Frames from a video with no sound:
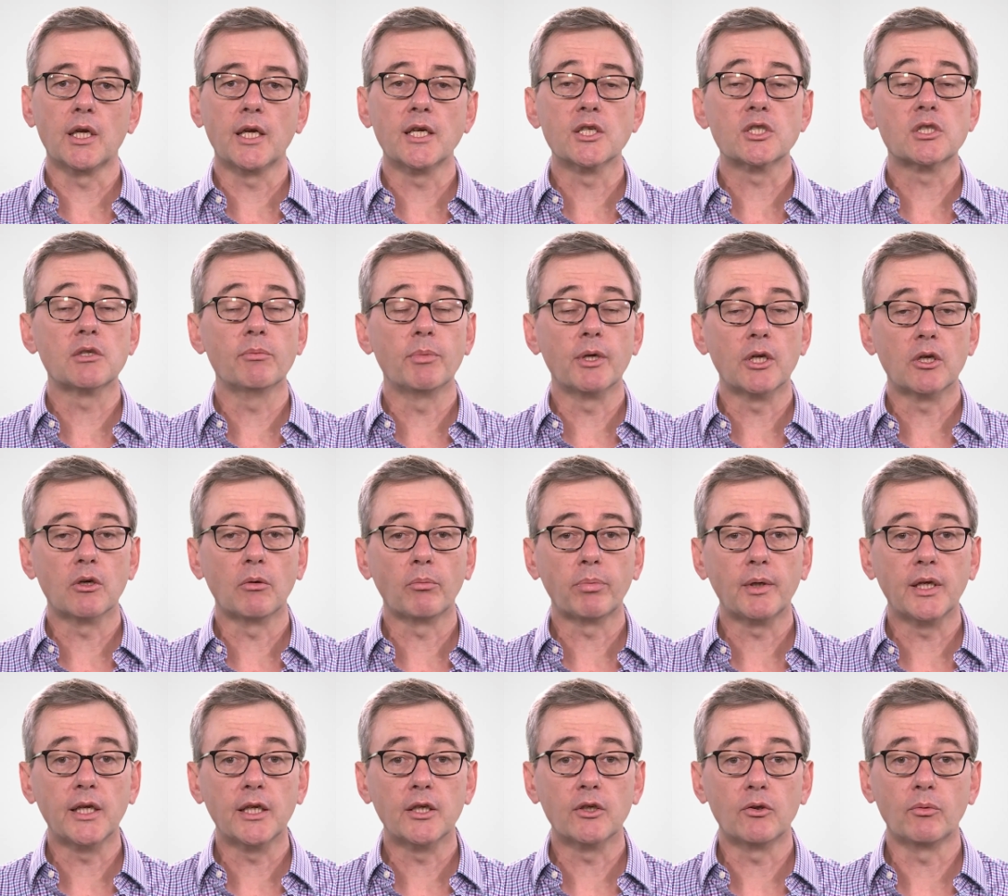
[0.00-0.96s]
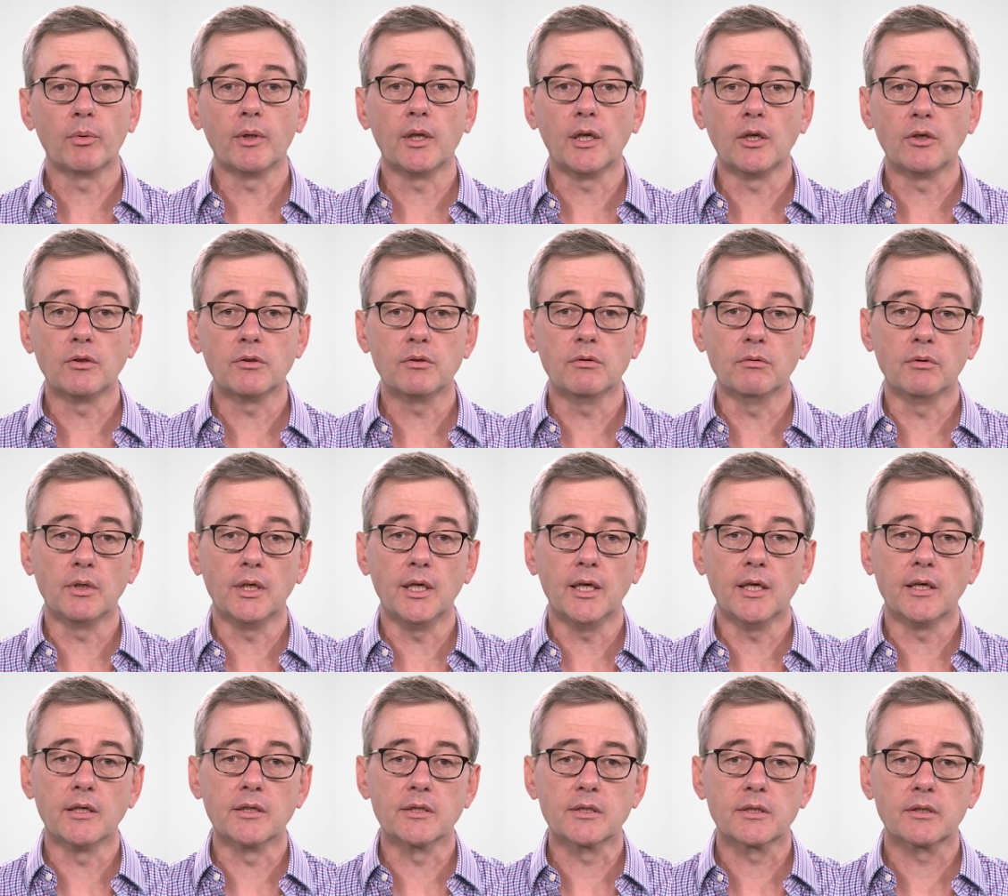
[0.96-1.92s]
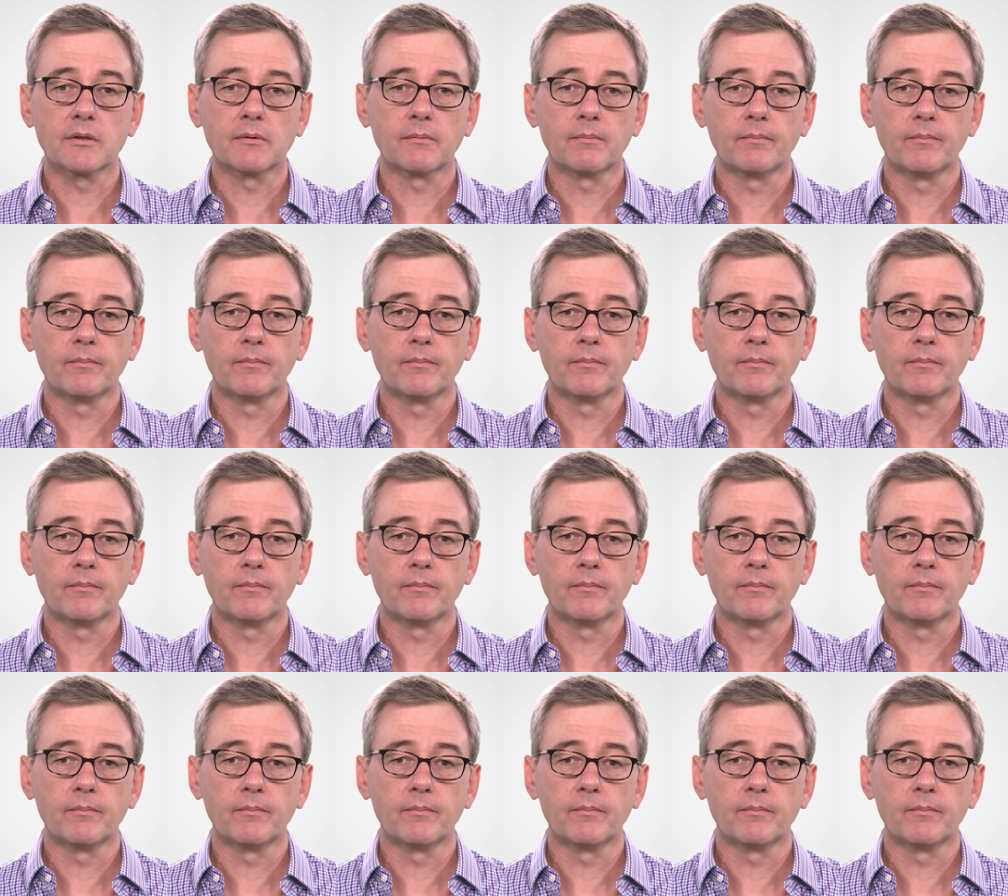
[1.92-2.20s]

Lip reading: is to be completed within 2 years?